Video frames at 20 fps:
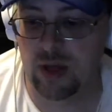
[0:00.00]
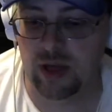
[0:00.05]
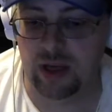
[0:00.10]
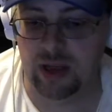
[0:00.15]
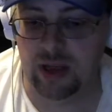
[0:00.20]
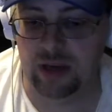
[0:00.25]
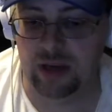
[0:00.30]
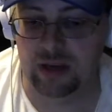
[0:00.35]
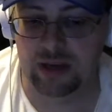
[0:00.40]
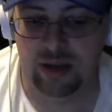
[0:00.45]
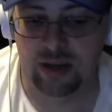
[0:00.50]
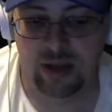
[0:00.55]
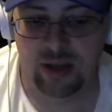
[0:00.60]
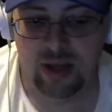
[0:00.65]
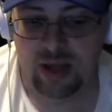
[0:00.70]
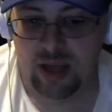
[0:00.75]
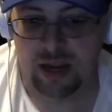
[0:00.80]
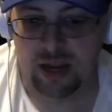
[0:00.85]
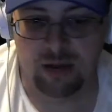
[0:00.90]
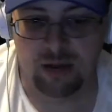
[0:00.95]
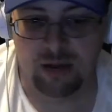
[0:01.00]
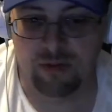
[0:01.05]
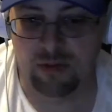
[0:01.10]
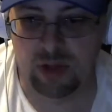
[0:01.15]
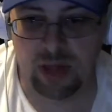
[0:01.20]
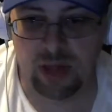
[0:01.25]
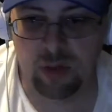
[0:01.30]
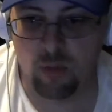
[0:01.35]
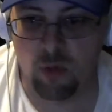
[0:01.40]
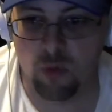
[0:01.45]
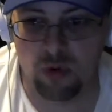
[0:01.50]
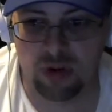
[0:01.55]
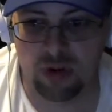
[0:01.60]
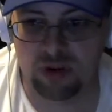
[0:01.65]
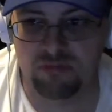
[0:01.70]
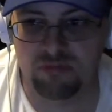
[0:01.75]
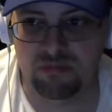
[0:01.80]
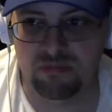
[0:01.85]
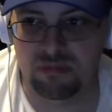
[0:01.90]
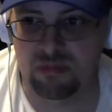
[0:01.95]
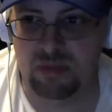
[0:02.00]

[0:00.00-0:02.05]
And you really wouldn't.